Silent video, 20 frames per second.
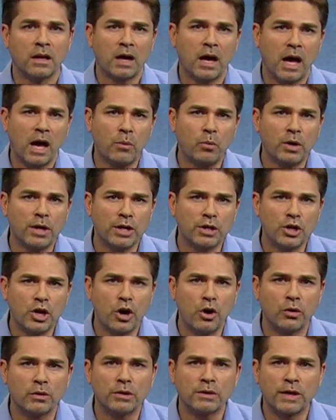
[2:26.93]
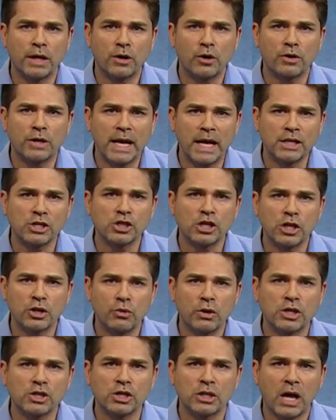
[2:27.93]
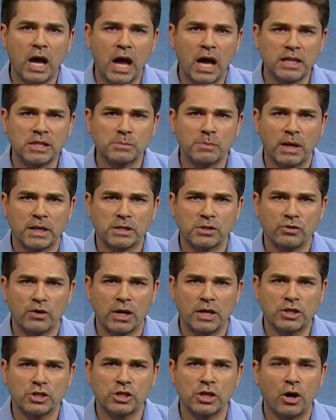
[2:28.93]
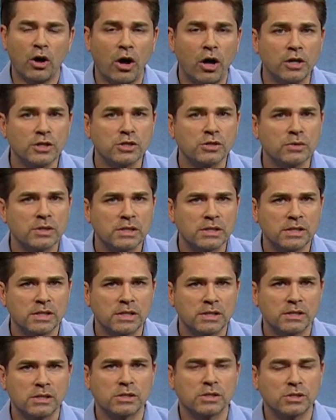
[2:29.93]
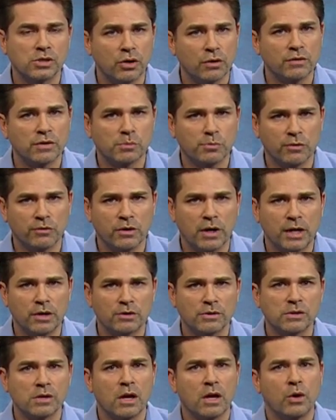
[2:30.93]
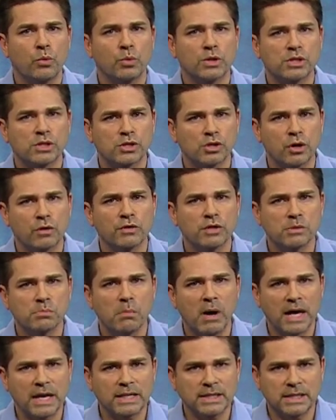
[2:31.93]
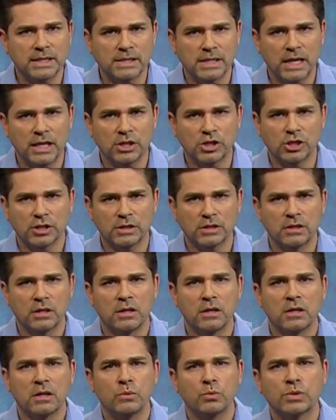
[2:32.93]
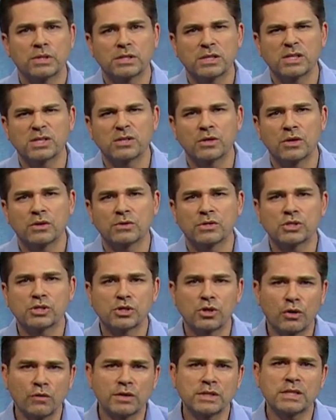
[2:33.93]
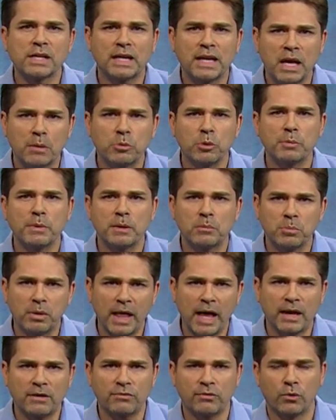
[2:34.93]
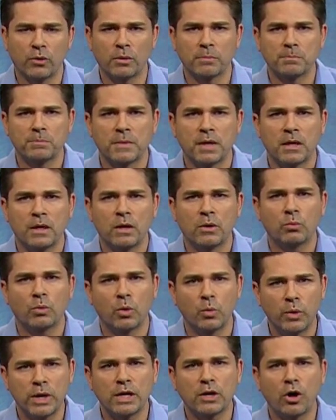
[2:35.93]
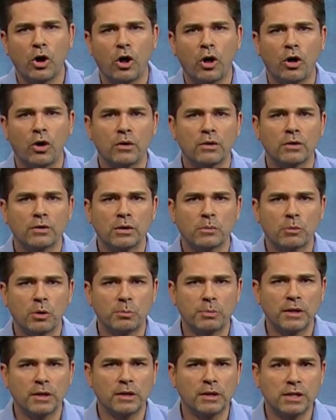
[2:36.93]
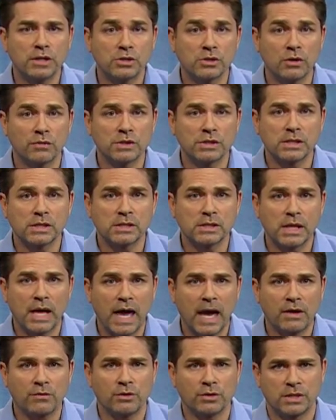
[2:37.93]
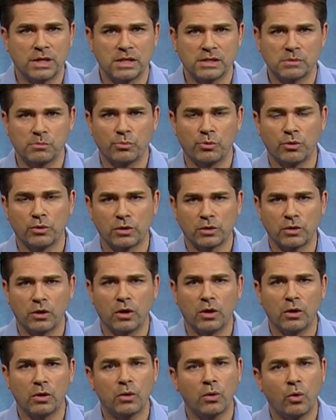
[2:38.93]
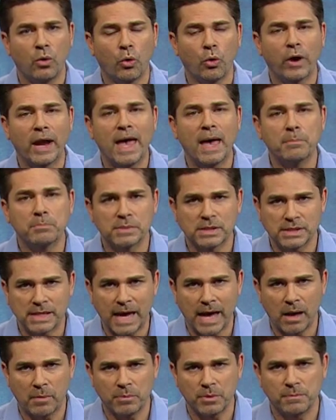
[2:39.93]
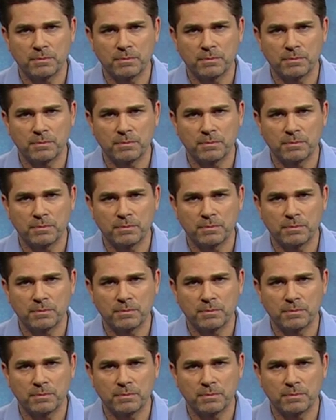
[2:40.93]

I want to note that our next generation hotspot strategy also assists service providers with service monetization with Cisco's service enablement platform, what we call the Mobility Services Advertising Protocol, or MSAP.